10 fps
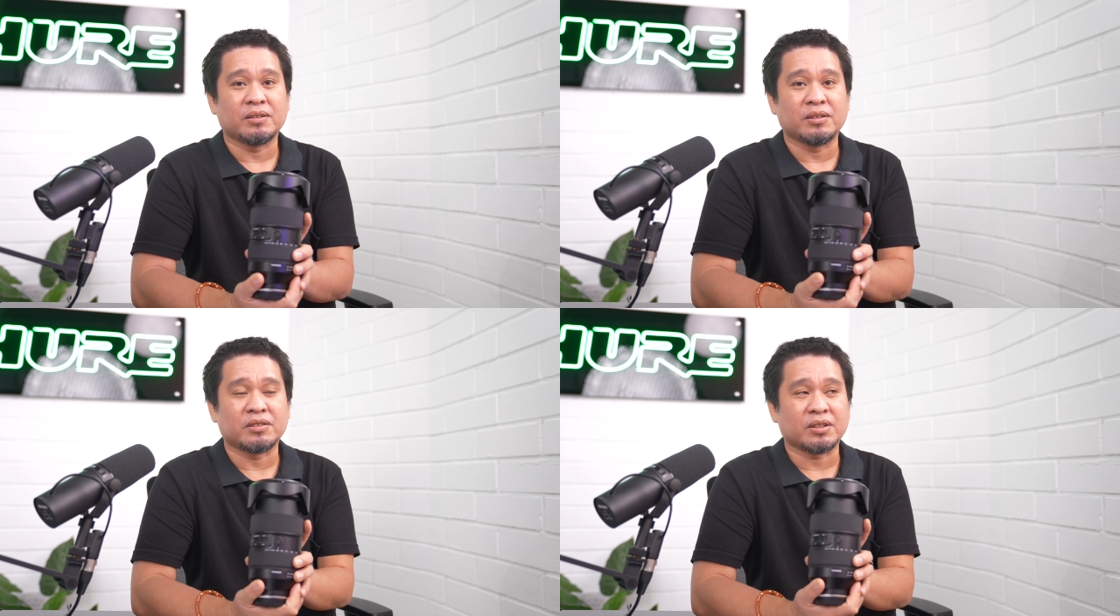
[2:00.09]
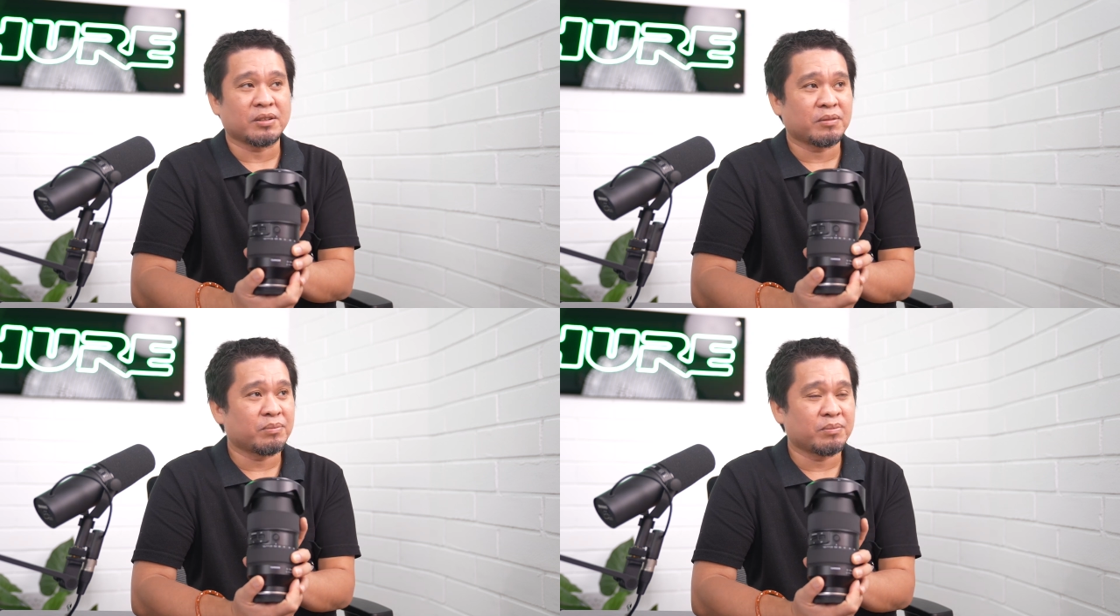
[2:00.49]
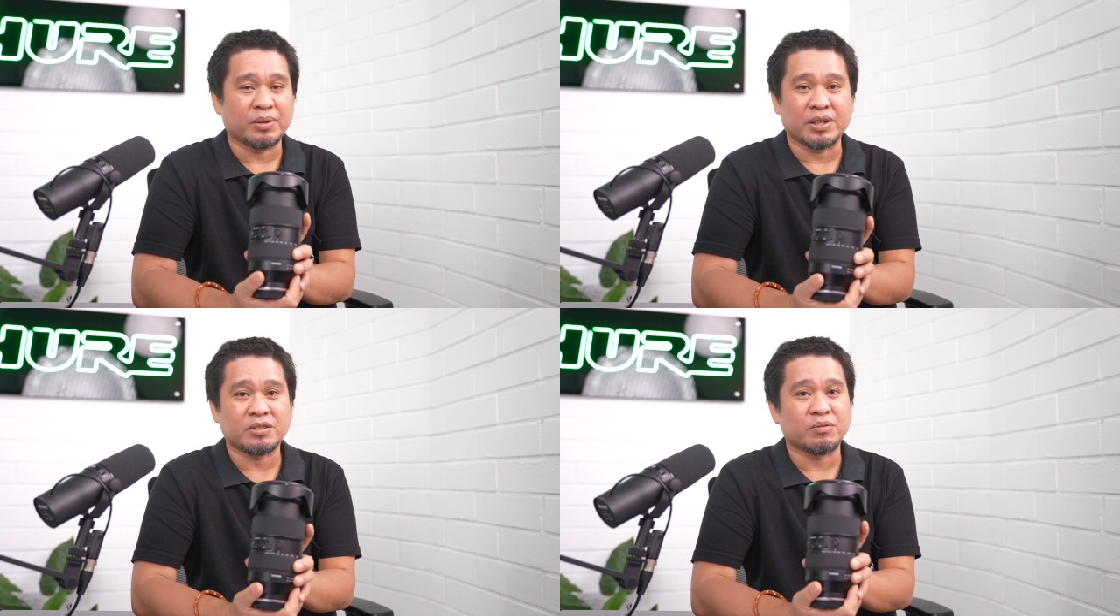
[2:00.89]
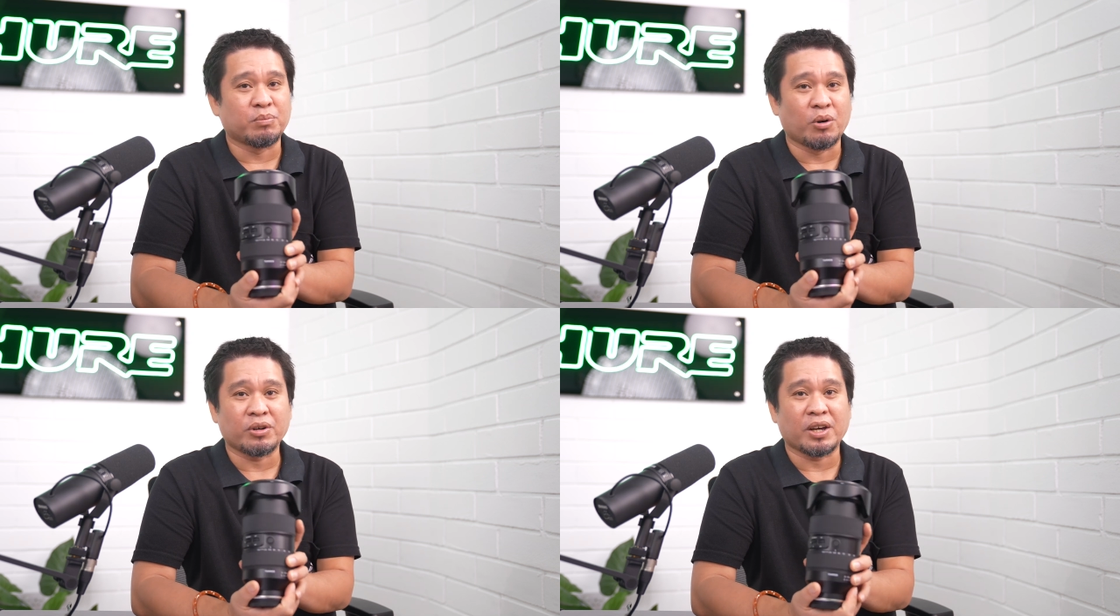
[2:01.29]
It's a best
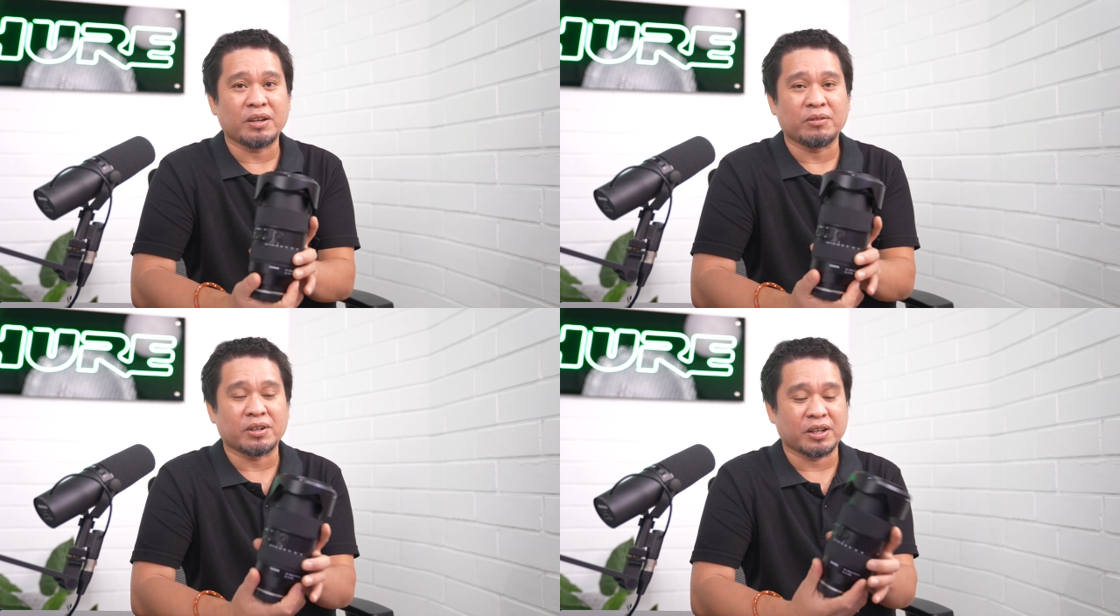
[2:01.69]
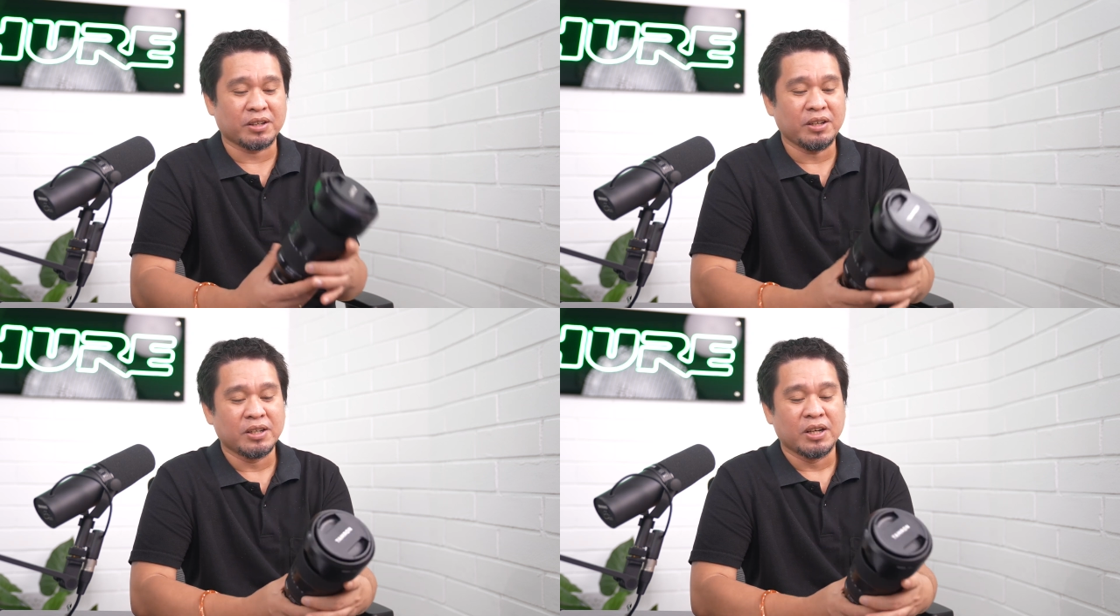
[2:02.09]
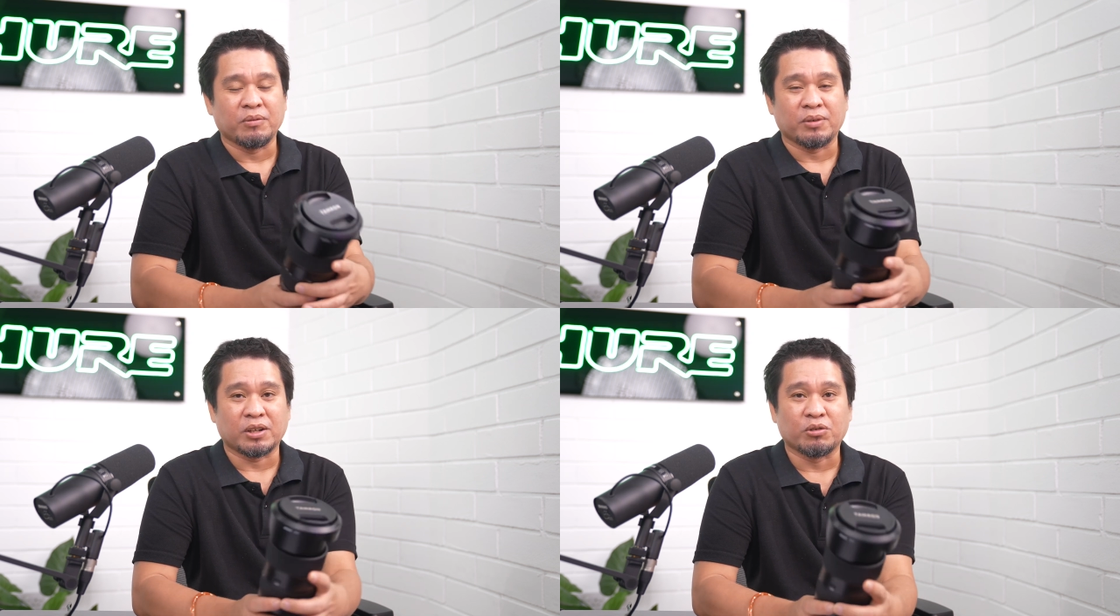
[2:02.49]
bokeh already with